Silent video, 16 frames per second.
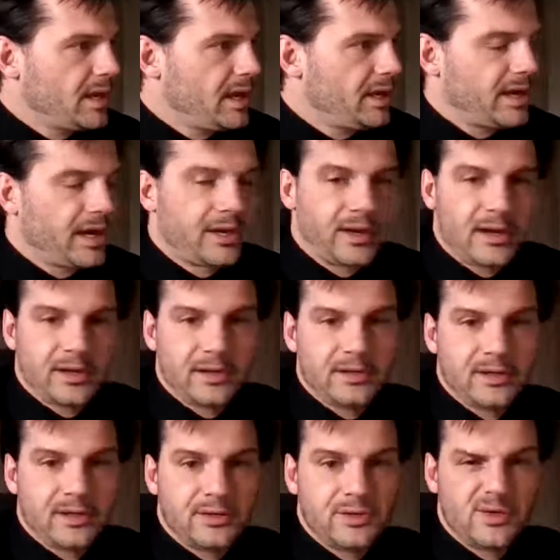And I
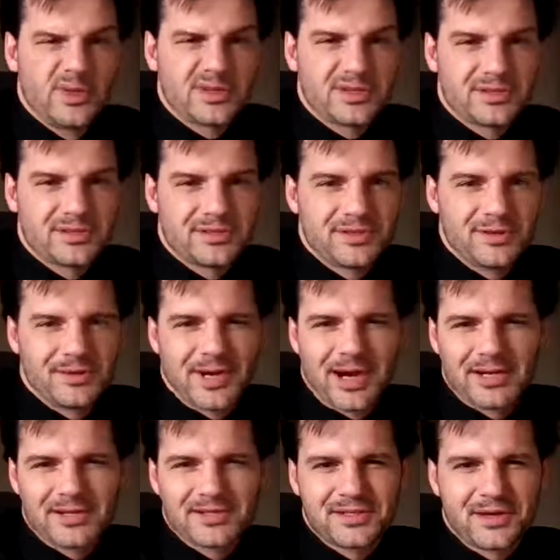do this,
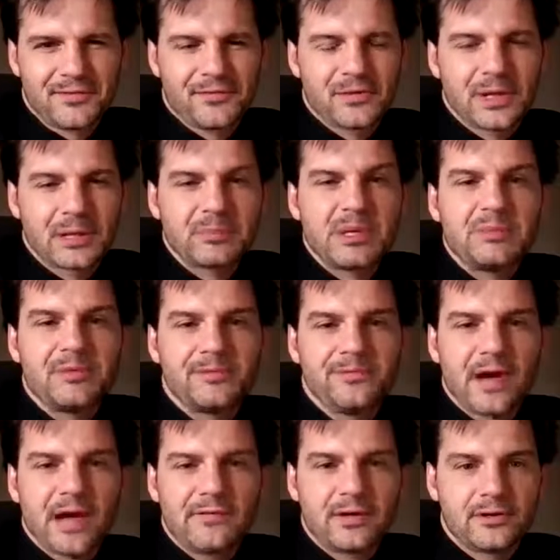kind of stuff for like people
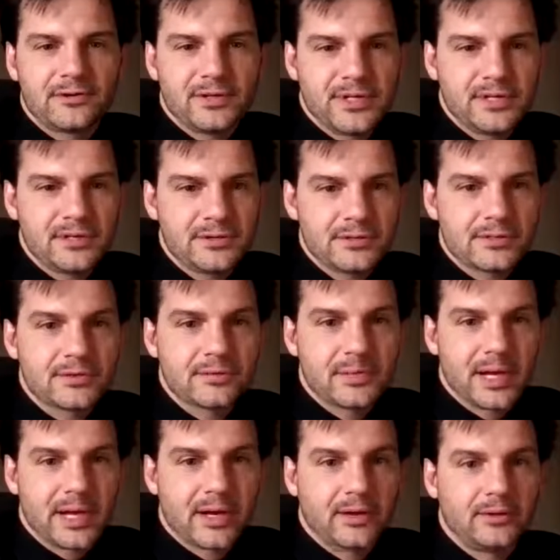500 years from
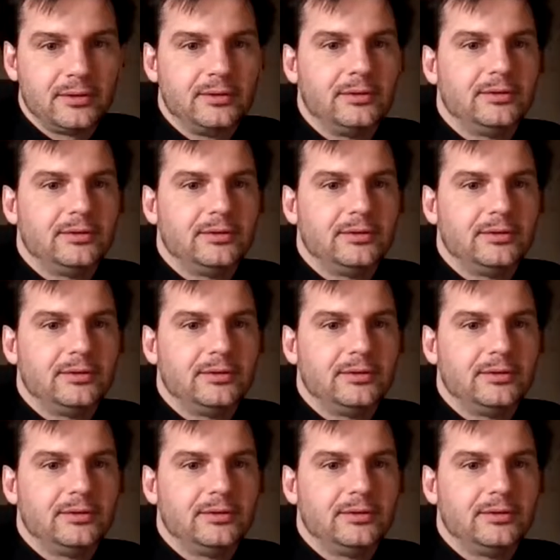now.